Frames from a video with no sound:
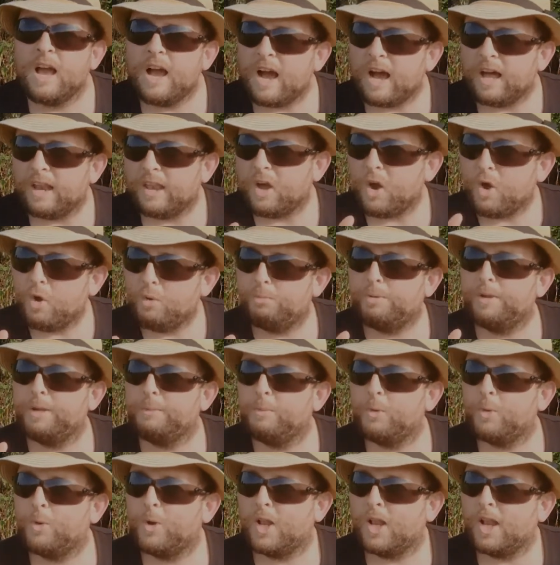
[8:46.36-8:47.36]
And I hope
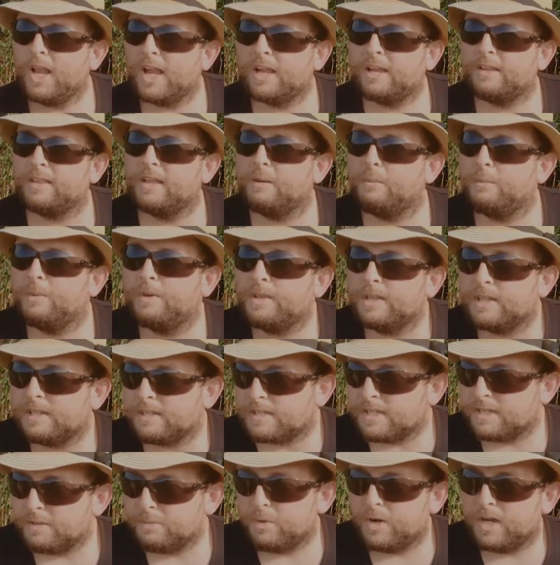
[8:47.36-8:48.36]
people click them when they
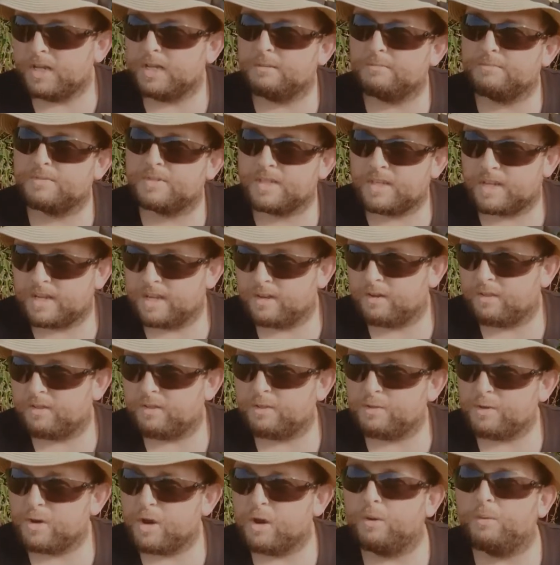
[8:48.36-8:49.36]
see William sitting on
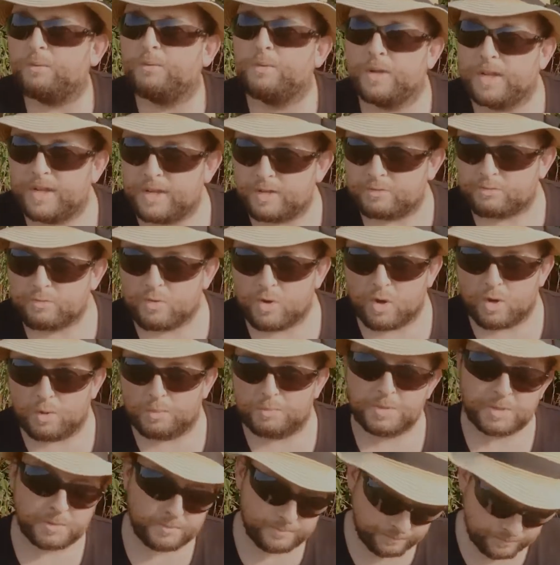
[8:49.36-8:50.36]
the throne in his
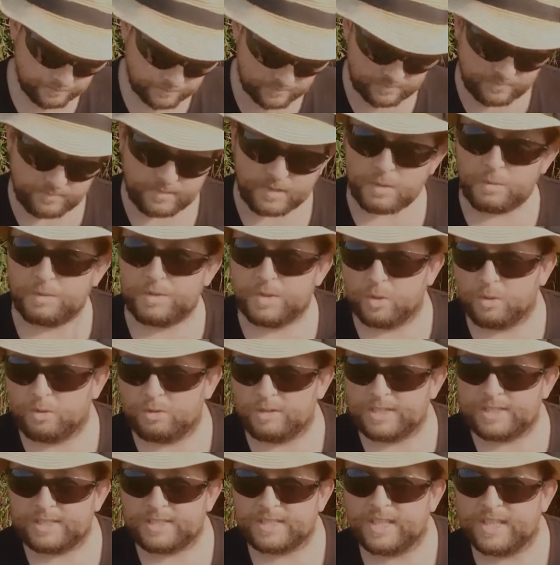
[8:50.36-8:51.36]
robes with all
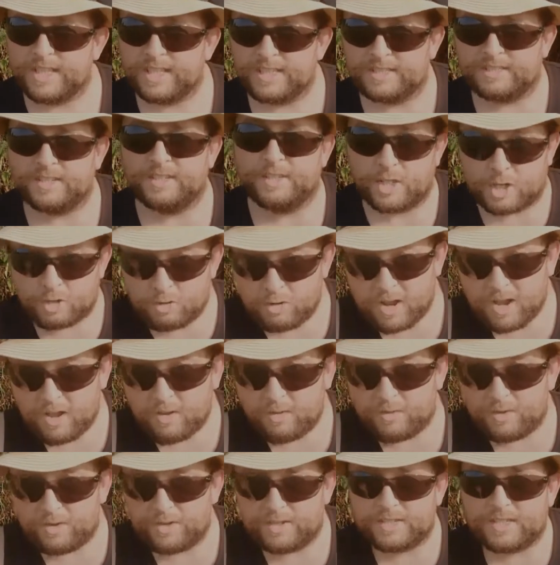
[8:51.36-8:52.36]
these things and the
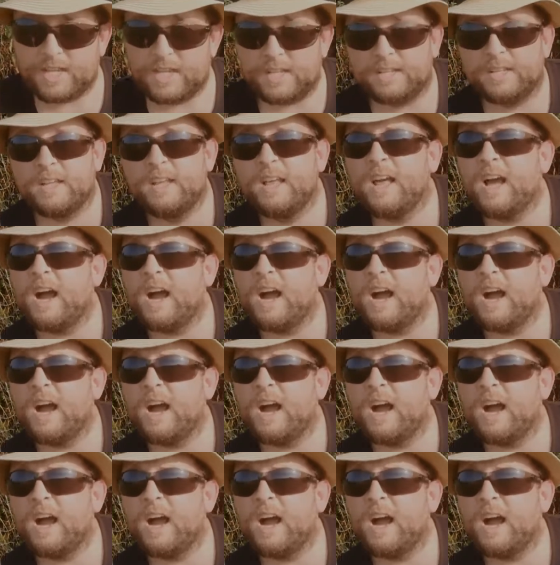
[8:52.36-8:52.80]
crown on his head.